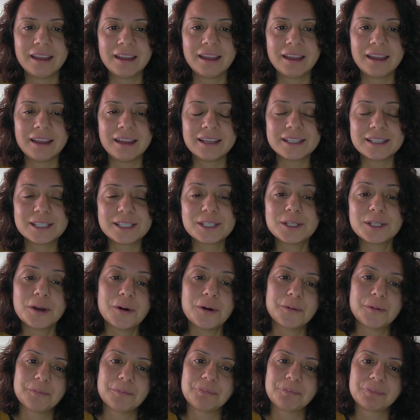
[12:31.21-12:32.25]
So,
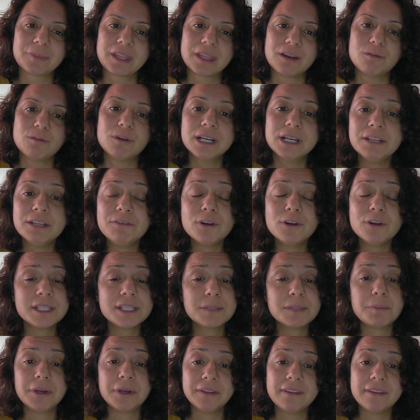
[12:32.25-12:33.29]
what if your
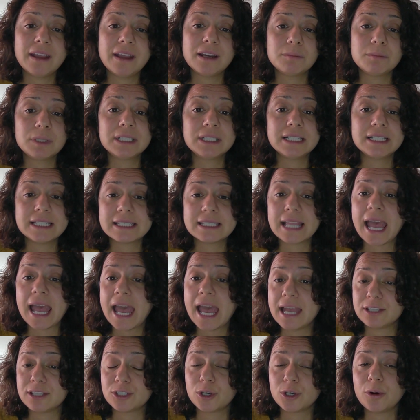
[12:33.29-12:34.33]
spirit animal is a
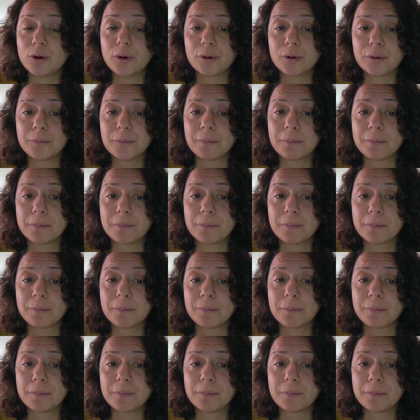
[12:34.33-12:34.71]
hedgehog?